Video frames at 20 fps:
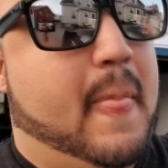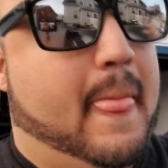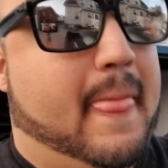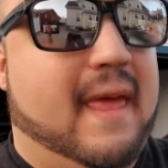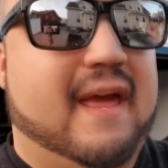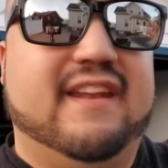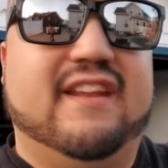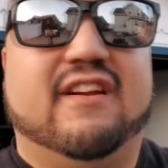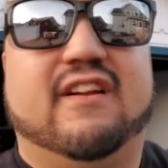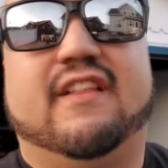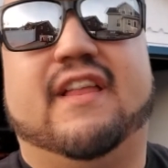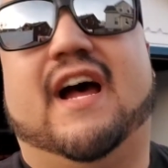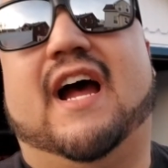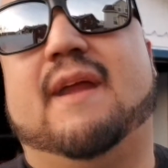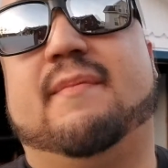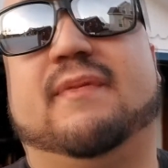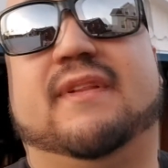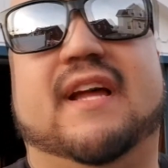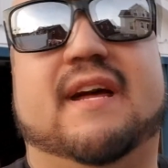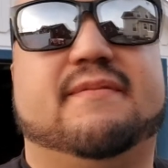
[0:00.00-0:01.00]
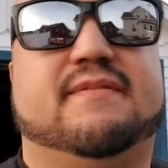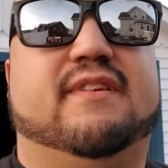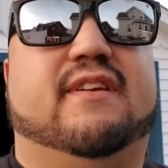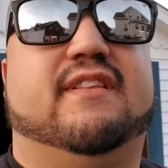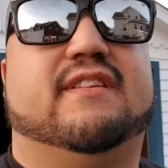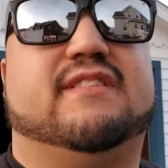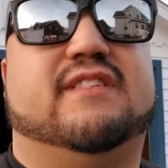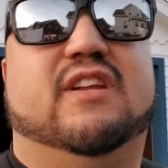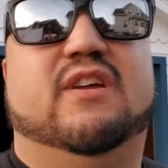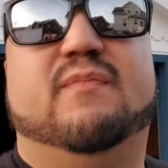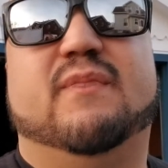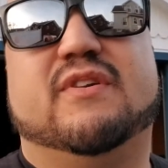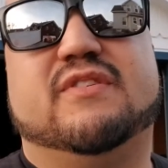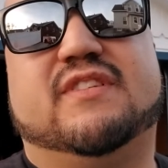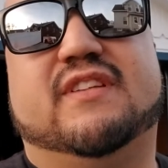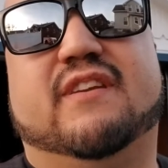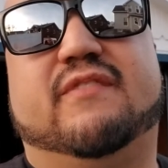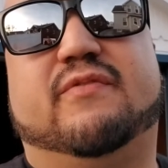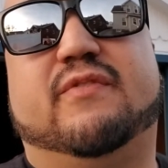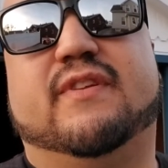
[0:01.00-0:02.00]
I did all the hyperlapse and all the slow-mo
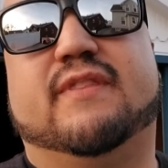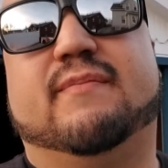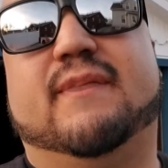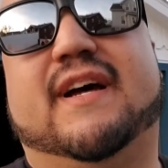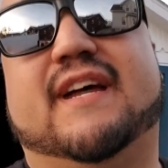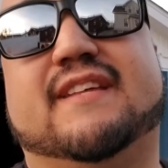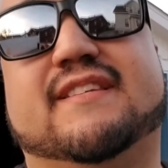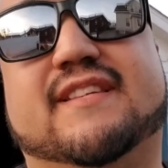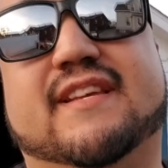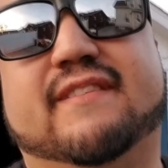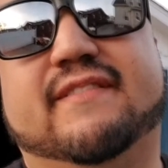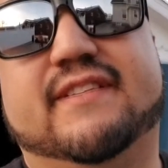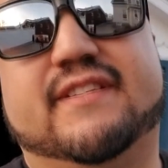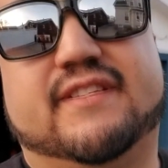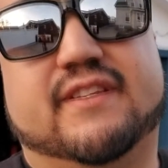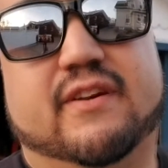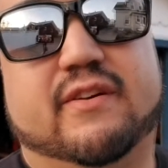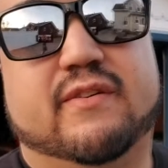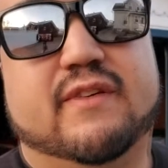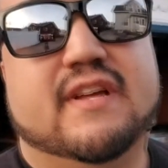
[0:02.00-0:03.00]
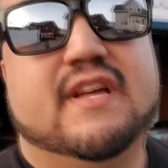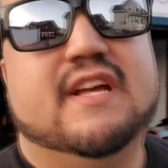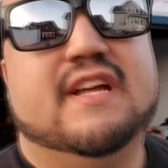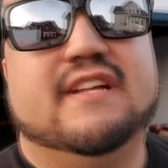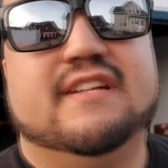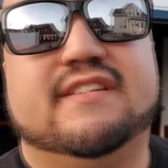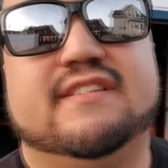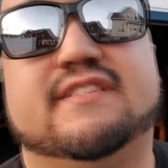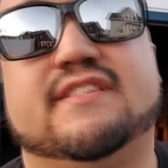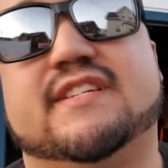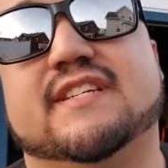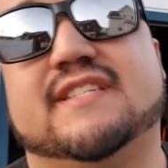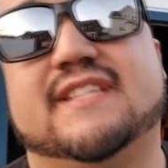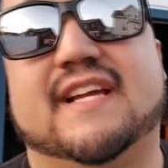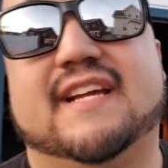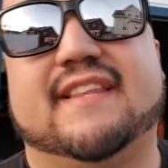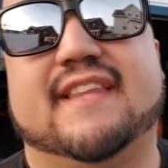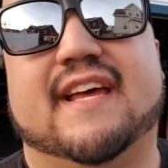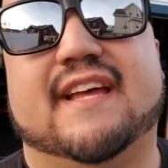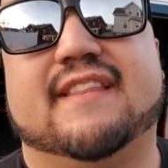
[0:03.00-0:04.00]
stuff with my S7, so just
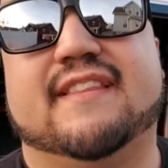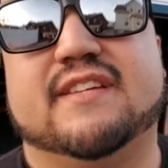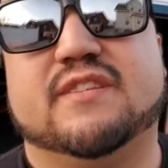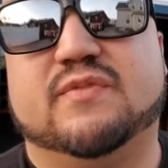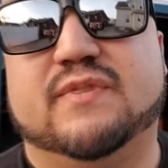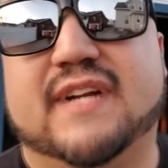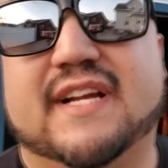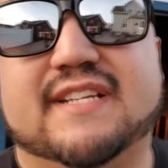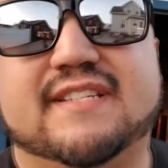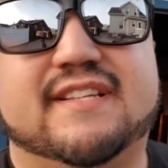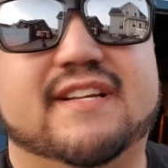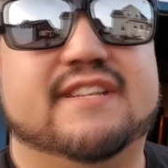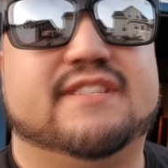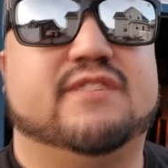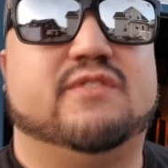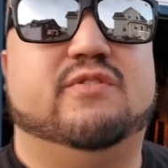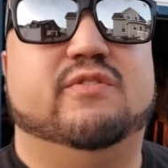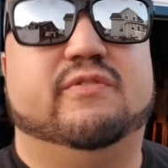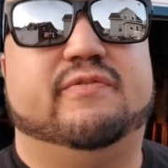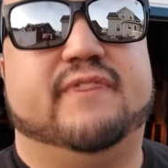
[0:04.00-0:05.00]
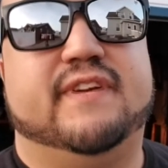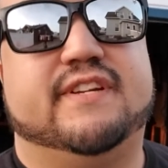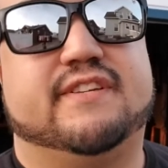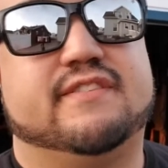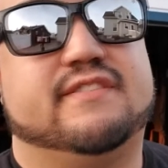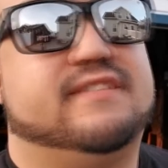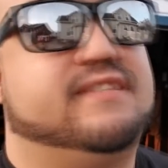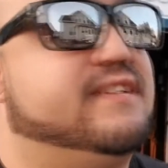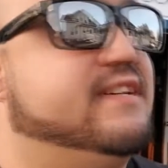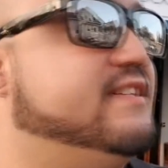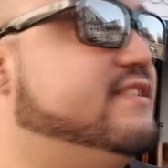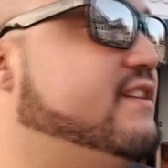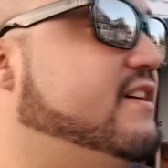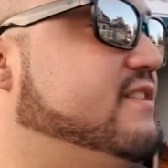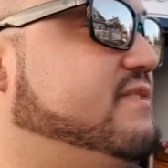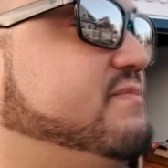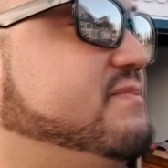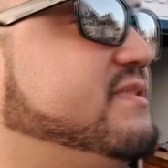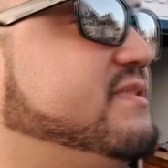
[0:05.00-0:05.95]
like that, this one has tons of cool features and tons of awesome